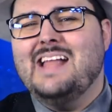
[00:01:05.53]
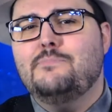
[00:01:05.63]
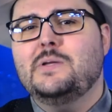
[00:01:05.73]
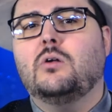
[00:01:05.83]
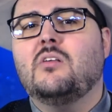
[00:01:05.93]

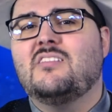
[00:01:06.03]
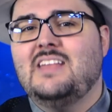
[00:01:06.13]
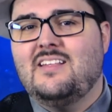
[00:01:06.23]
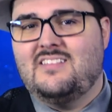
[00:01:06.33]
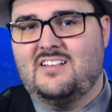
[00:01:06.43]
And Bill
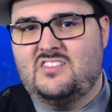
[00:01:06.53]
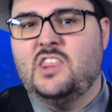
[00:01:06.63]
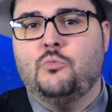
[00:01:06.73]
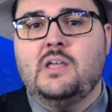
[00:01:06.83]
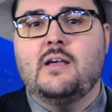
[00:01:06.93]

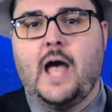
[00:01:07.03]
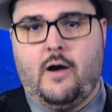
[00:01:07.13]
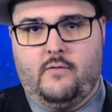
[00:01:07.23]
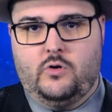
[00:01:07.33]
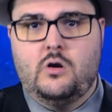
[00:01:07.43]
C-63,
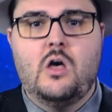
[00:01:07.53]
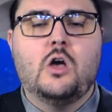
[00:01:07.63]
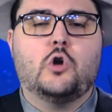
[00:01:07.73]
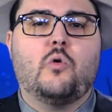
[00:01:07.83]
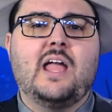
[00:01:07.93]
however,
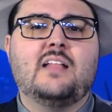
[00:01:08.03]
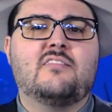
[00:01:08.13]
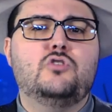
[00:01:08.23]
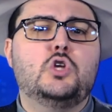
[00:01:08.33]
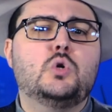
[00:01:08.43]

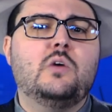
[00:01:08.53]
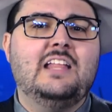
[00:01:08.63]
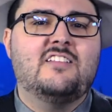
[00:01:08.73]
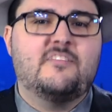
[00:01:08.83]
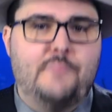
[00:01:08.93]
grants new
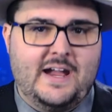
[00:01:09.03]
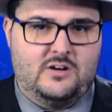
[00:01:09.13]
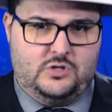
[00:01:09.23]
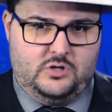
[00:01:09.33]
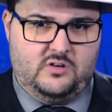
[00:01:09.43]

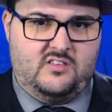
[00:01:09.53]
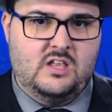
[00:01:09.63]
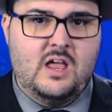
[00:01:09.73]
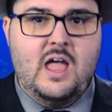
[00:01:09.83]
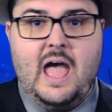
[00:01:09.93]
inspectors,
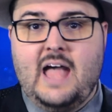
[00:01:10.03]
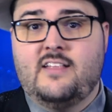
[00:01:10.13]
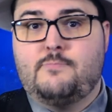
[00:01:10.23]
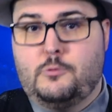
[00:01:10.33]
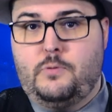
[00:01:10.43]

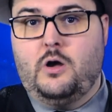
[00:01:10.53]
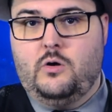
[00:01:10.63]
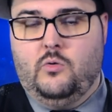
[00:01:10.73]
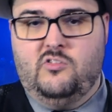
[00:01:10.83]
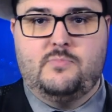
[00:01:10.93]
as
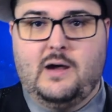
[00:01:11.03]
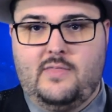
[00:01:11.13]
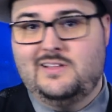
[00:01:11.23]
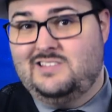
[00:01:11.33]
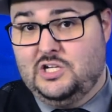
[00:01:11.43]
proposed by
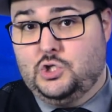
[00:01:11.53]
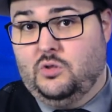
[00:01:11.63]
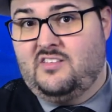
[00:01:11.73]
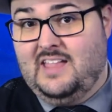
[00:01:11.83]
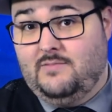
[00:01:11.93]
the
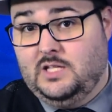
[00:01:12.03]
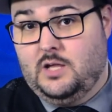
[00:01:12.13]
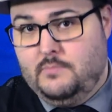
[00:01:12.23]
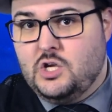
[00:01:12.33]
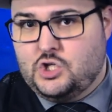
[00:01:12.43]
Digital Safety
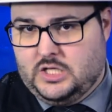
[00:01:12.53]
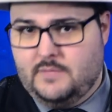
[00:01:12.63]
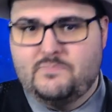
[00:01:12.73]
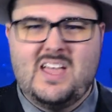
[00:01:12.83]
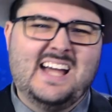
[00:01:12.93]

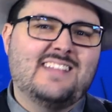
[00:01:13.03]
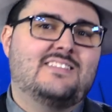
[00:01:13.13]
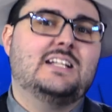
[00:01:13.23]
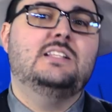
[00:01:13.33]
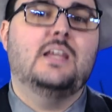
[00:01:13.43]
Commission,
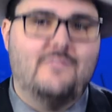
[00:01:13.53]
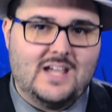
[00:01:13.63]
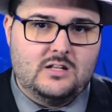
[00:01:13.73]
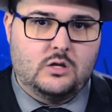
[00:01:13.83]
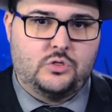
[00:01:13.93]

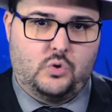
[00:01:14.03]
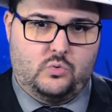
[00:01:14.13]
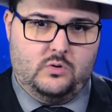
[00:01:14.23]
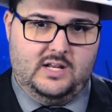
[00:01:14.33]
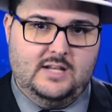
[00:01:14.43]
significant
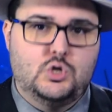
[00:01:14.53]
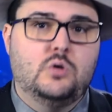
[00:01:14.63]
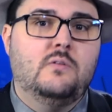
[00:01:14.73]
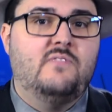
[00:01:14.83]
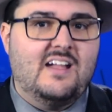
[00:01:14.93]
authority to
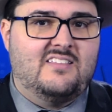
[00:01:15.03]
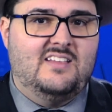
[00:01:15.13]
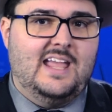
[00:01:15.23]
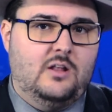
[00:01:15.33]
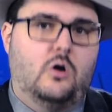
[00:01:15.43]

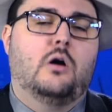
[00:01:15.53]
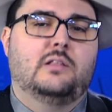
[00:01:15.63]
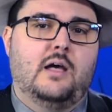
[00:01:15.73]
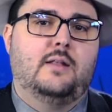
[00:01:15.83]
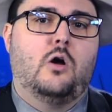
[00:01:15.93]
investigate
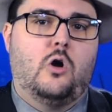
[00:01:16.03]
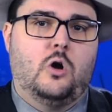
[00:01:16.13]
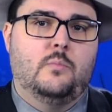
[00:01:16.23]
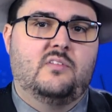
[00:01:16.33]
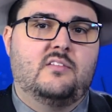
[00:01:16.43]
online
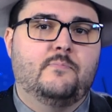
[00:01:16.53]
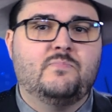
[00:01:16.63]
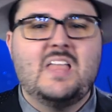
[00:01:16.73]
harms.